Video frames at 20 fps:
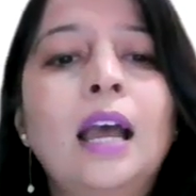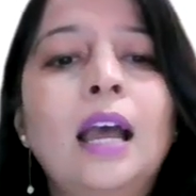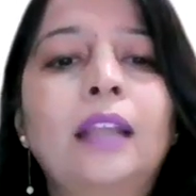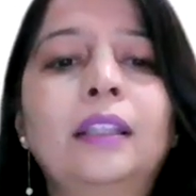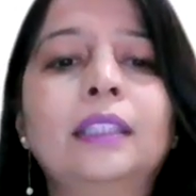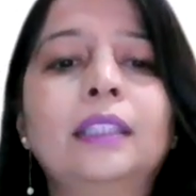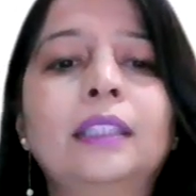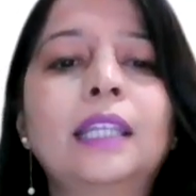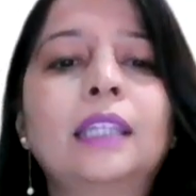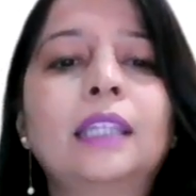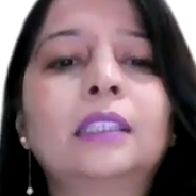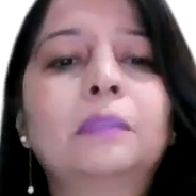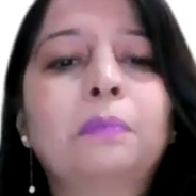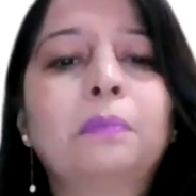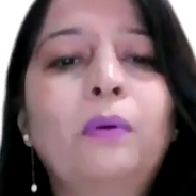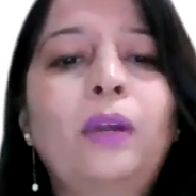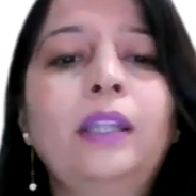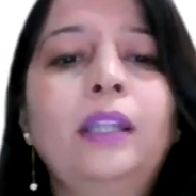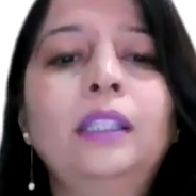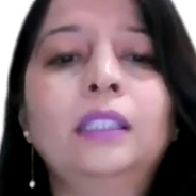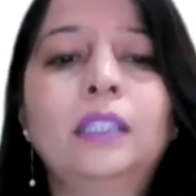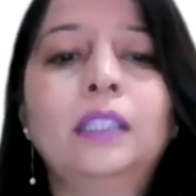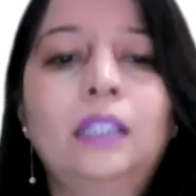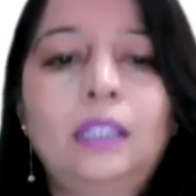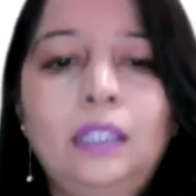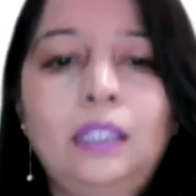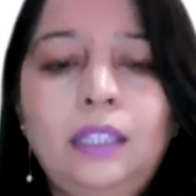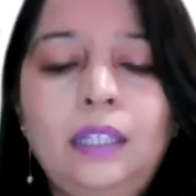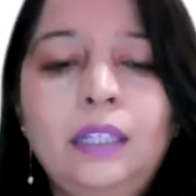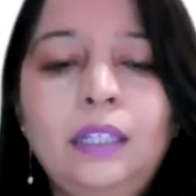And the 6th point
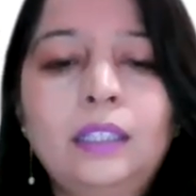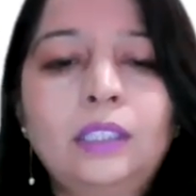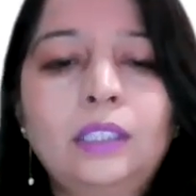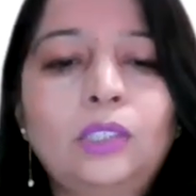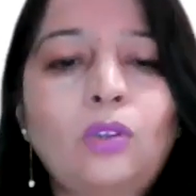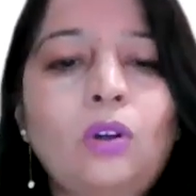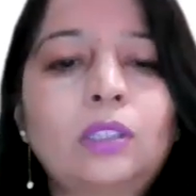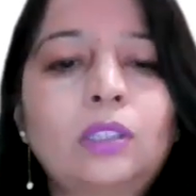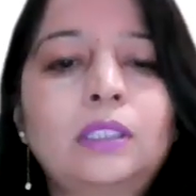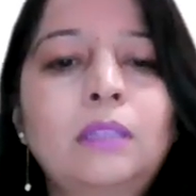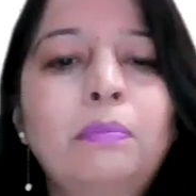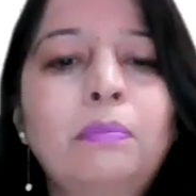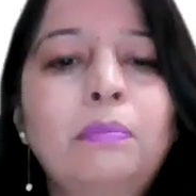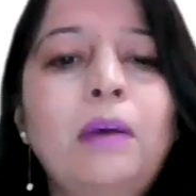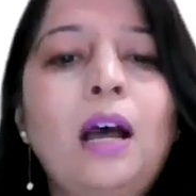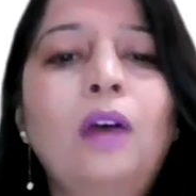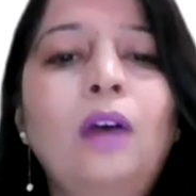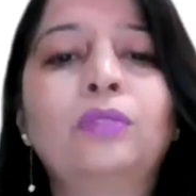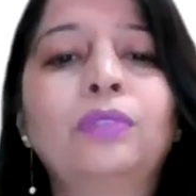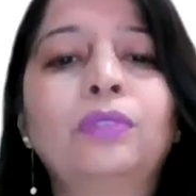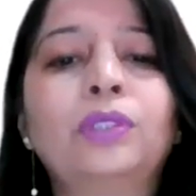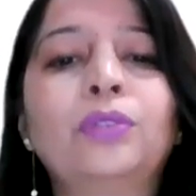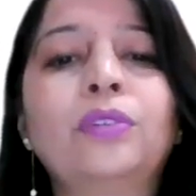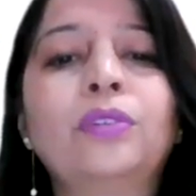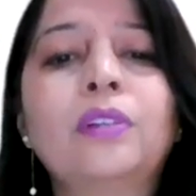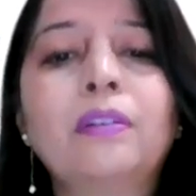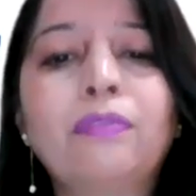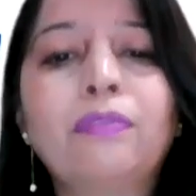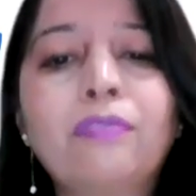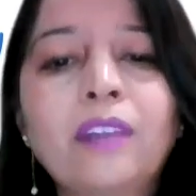here talks about we
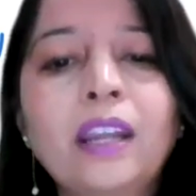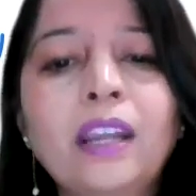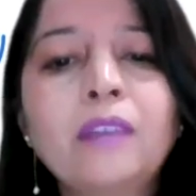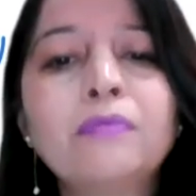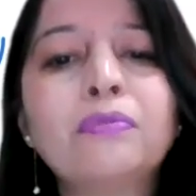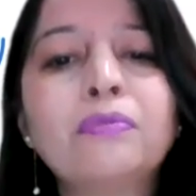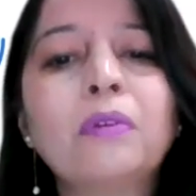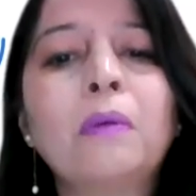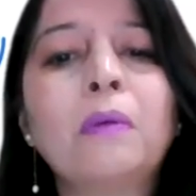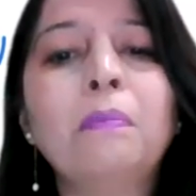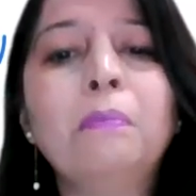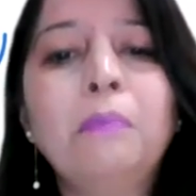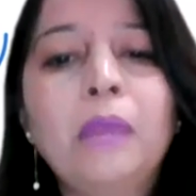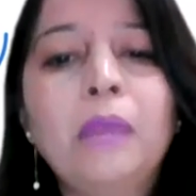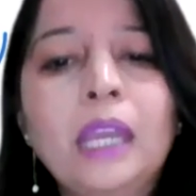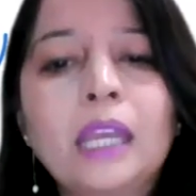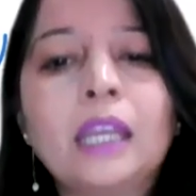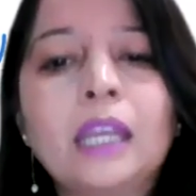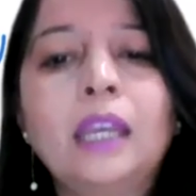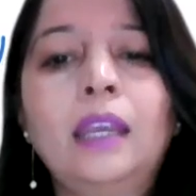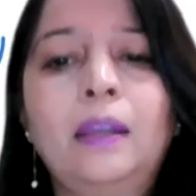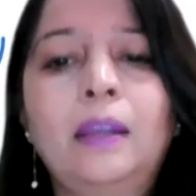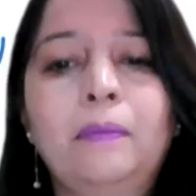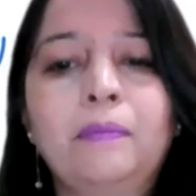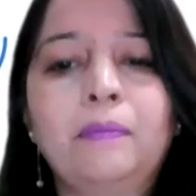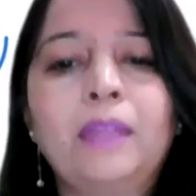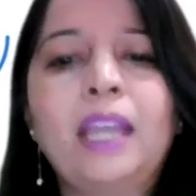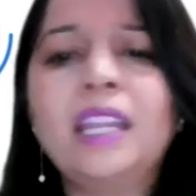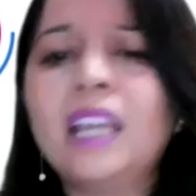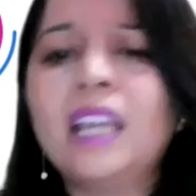should refrain from
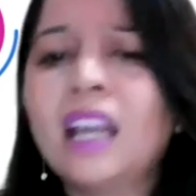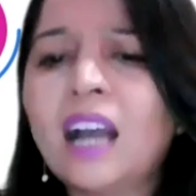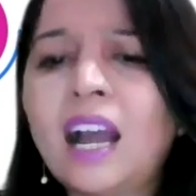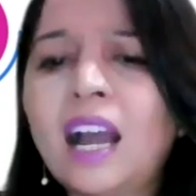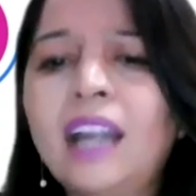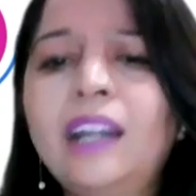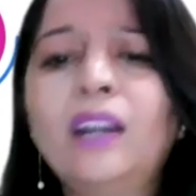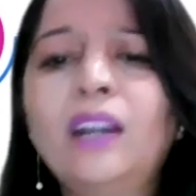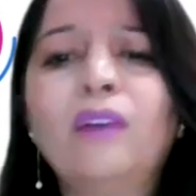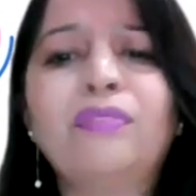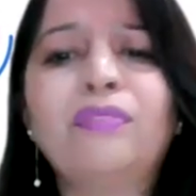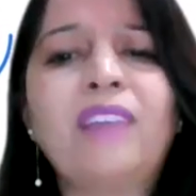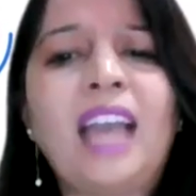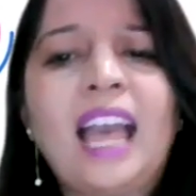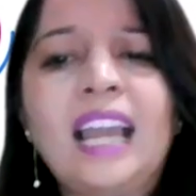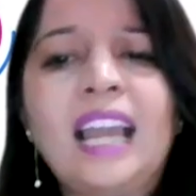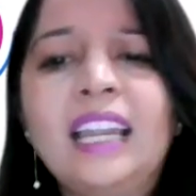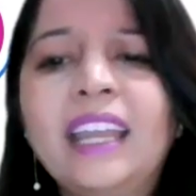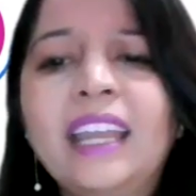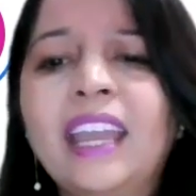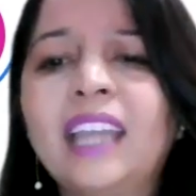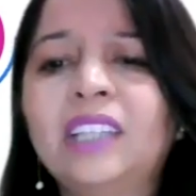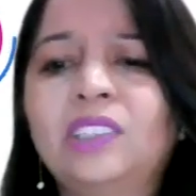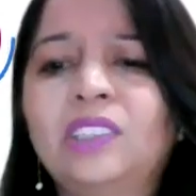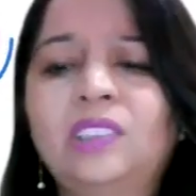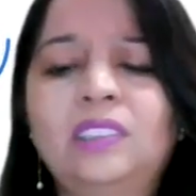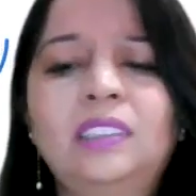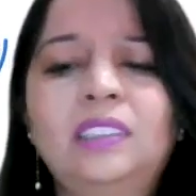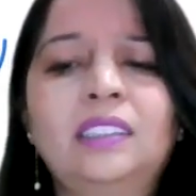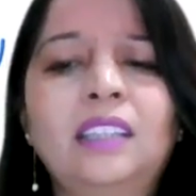making any kind of
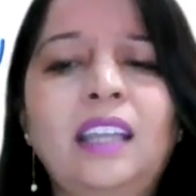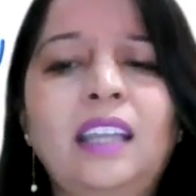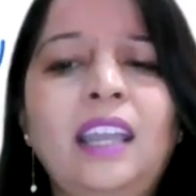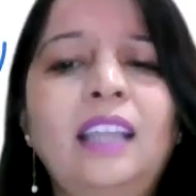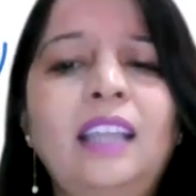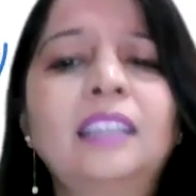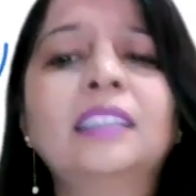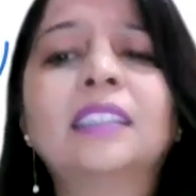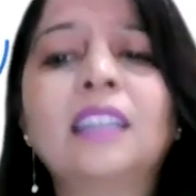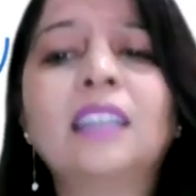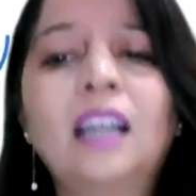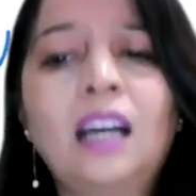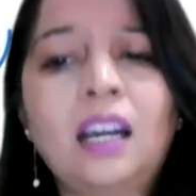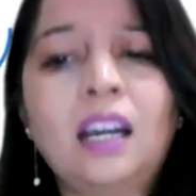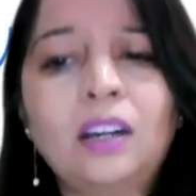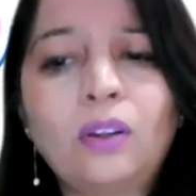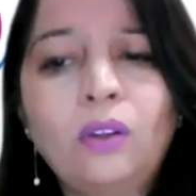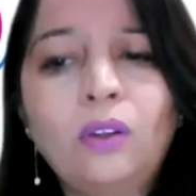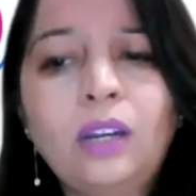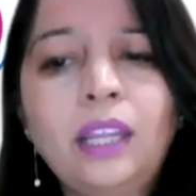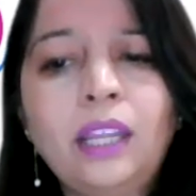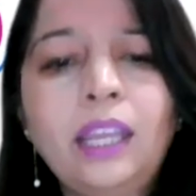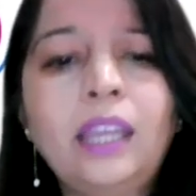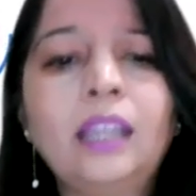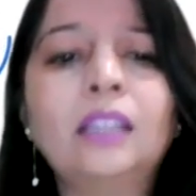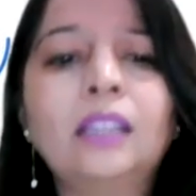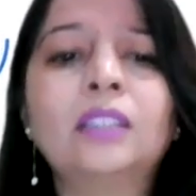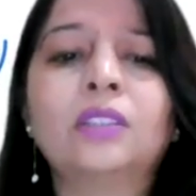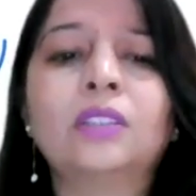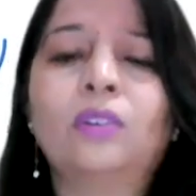allegations against our
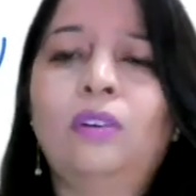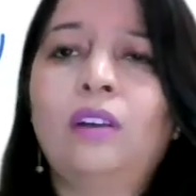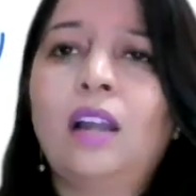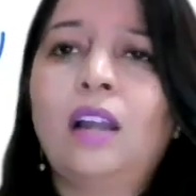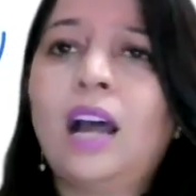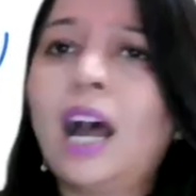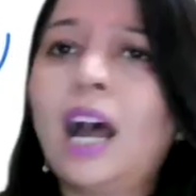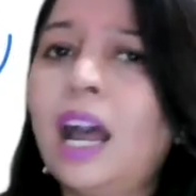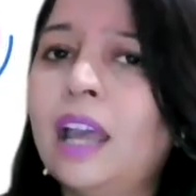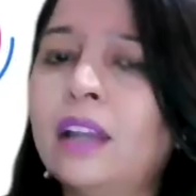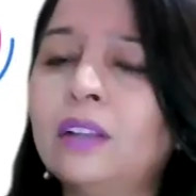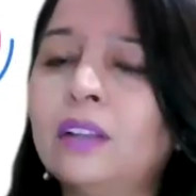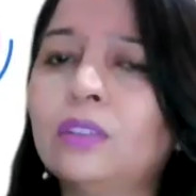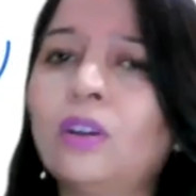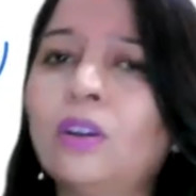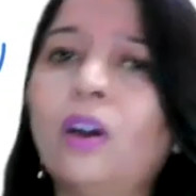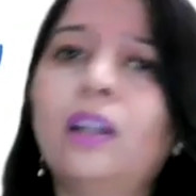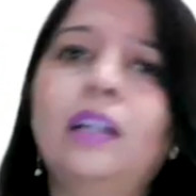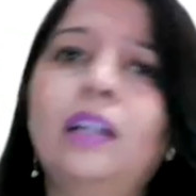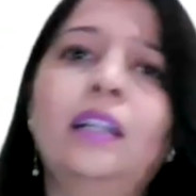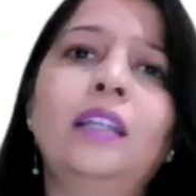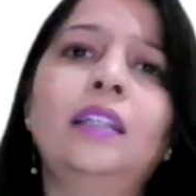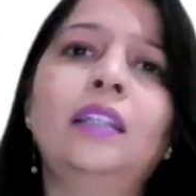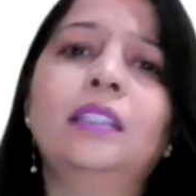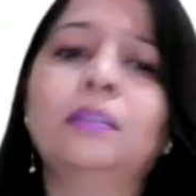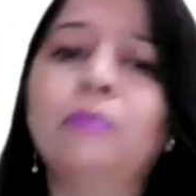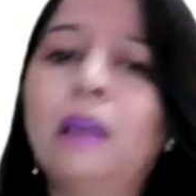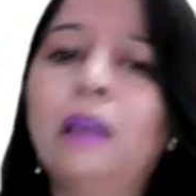colleagues or higher authorities,